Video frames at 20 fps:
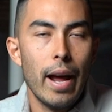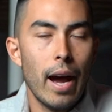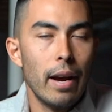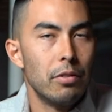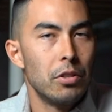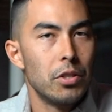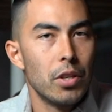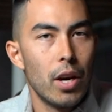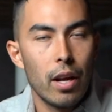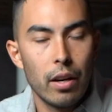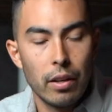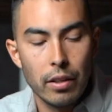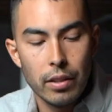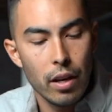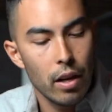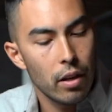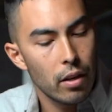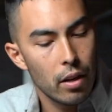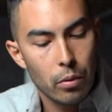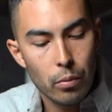I've shot a
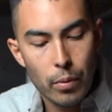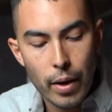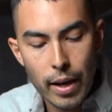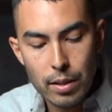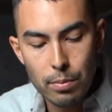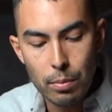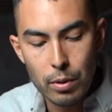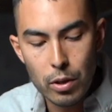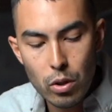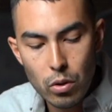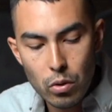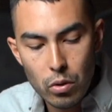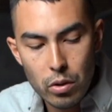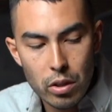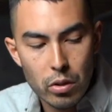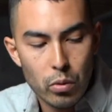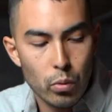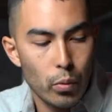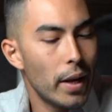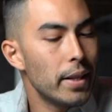ton on Reds, but usually
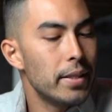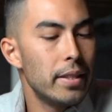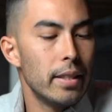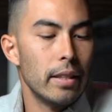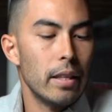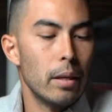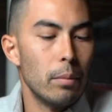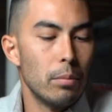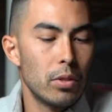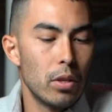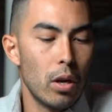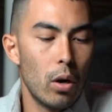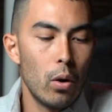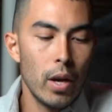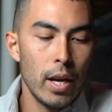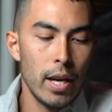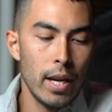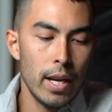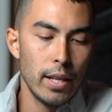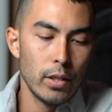just renting them. So
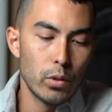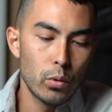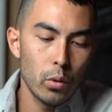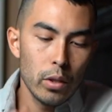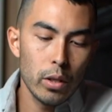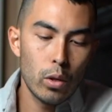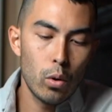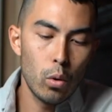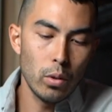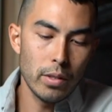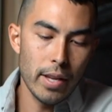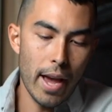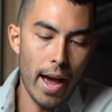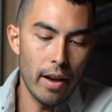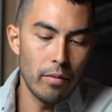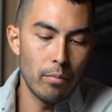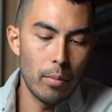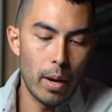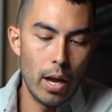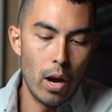it's really cool to
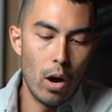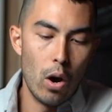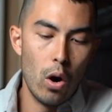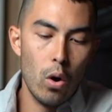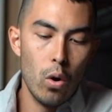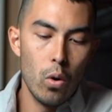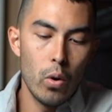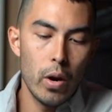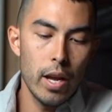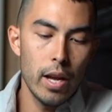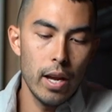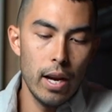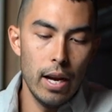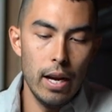have my own.